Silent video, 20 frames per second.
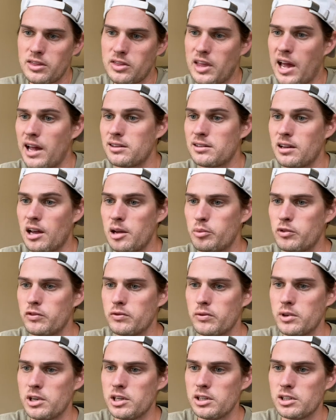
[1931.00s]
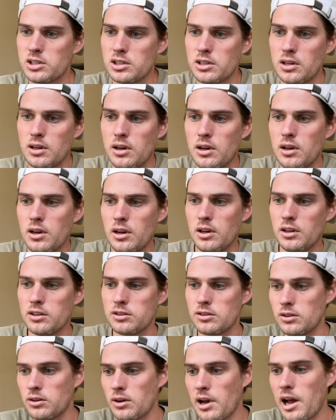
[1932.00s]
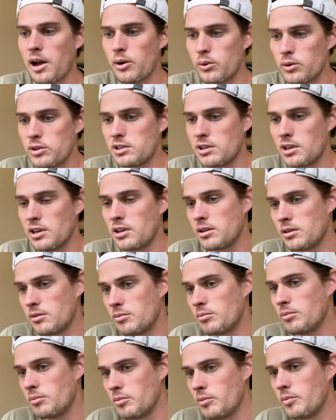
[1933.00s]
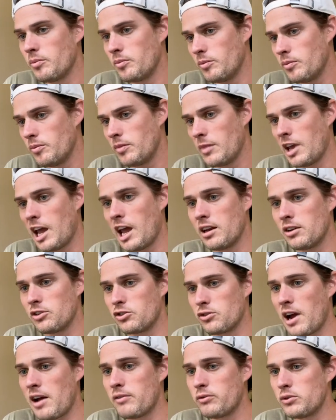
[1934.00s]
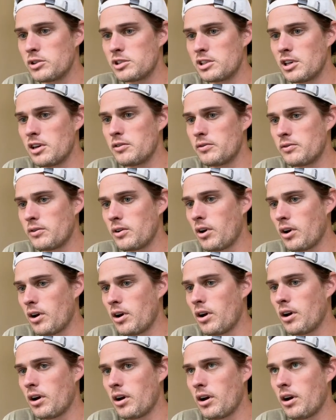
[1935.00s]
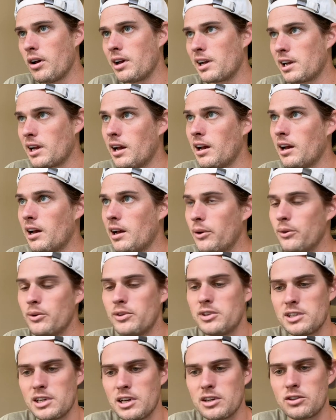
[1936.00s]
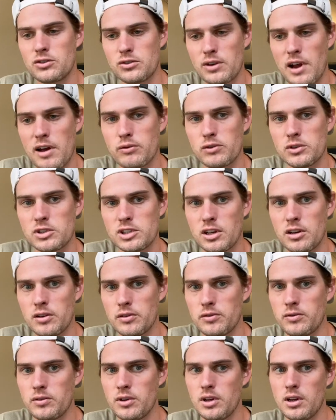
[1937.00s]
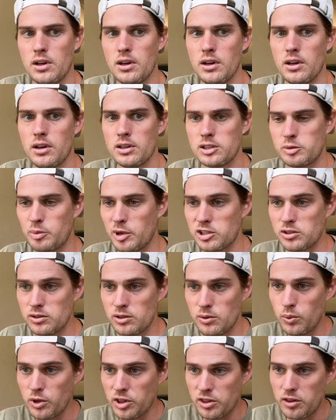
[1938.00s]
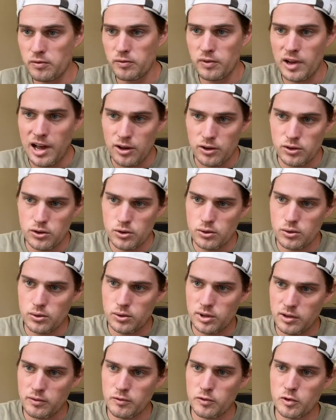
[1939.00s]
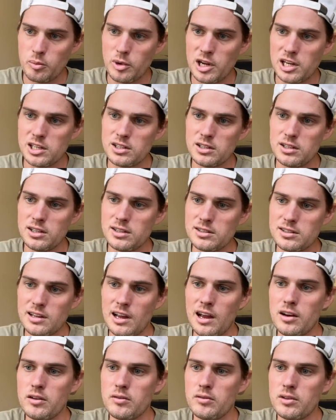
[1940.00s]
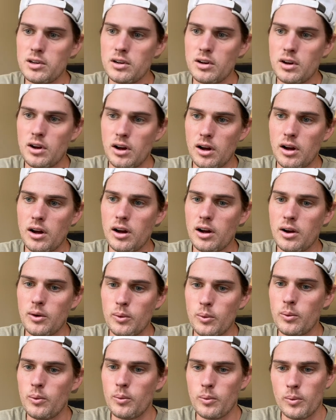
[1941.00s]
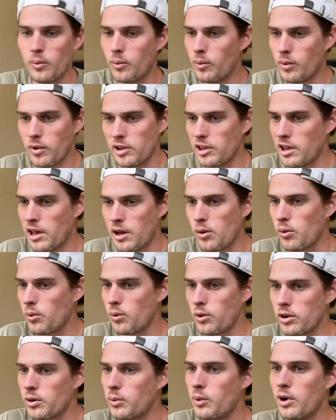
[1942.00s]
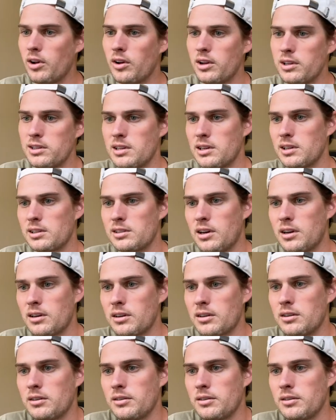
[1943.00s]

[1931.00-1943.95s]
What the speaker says: that type of reach. So I would say, and travel stuff, I would say travel stuff, especially with the value, the information inside of it, that'll work well on TikTok.